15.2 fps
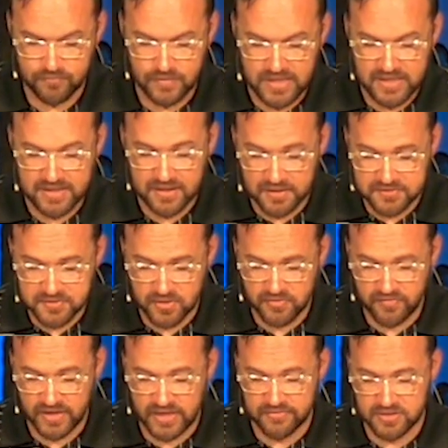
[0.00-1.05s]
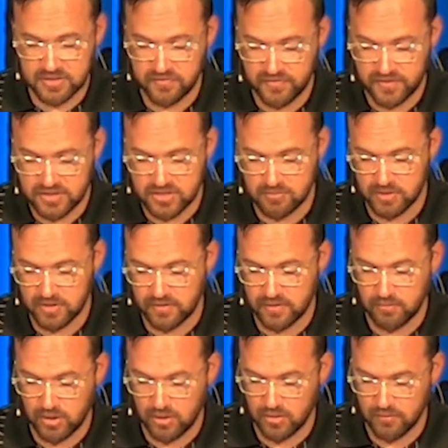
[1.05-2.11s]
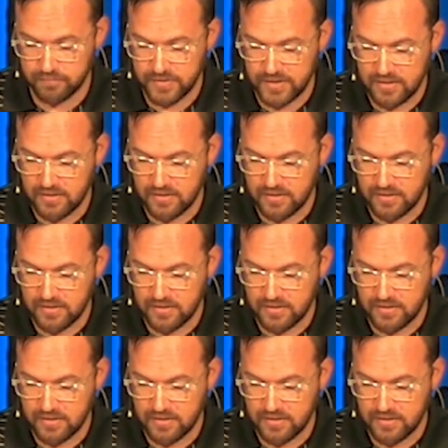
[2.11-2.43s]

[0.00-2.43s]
He also divided the 2 fish among them all.